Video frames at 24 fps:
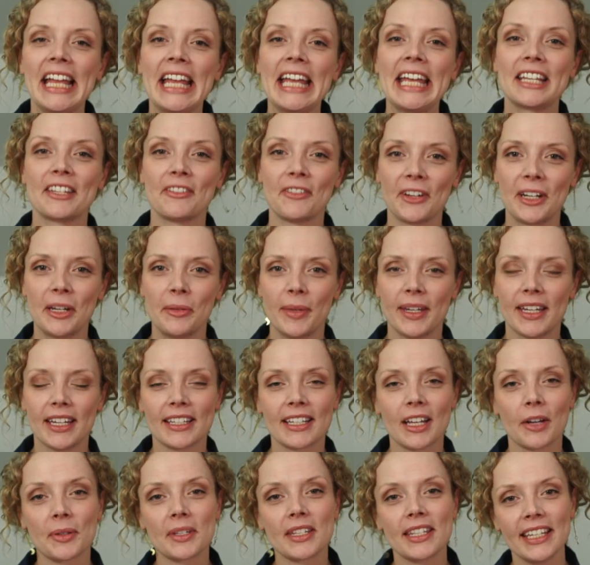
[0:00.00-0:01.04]
It's funny because
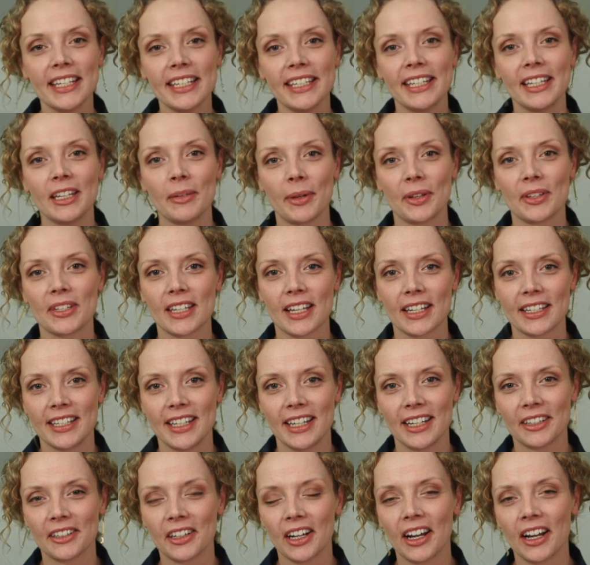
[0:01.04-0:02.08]
I was thinking about
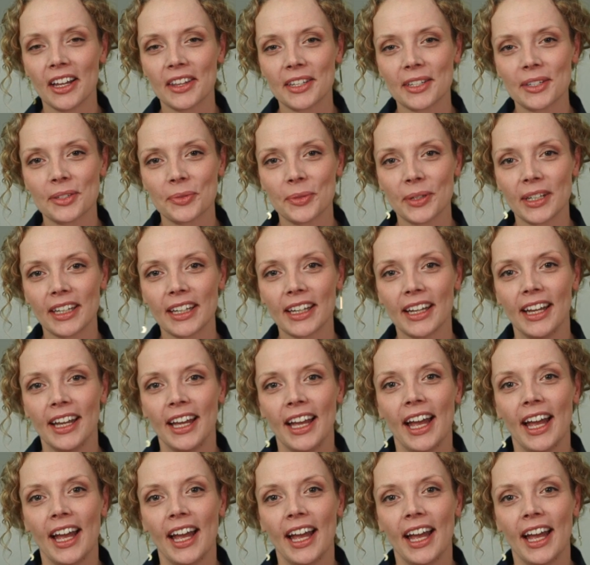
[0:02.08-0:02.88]
satyagraha this week,